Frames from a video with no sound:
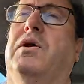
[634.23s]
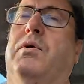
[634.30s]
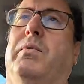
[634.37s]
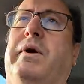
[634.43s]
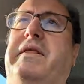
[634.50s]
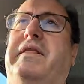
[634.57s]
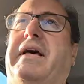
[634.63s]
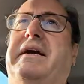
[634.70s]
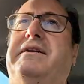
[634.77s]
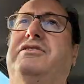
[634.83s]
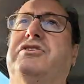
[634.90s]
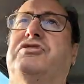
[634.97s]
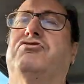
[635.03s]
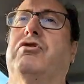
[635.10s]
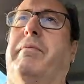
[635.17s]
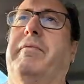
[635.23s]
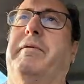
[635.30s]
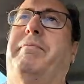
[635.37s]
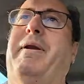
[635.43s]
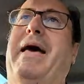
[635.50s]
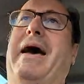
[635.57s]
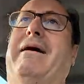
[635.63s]
when they just drop the
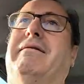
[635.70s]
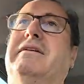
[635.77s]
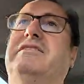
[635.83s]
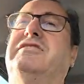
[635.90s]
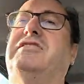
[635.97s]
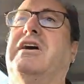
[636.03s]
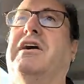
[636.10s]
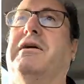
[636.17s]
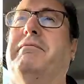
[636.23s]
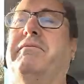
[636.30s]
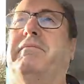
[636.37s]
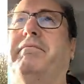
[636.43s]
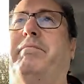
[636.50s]
plough and start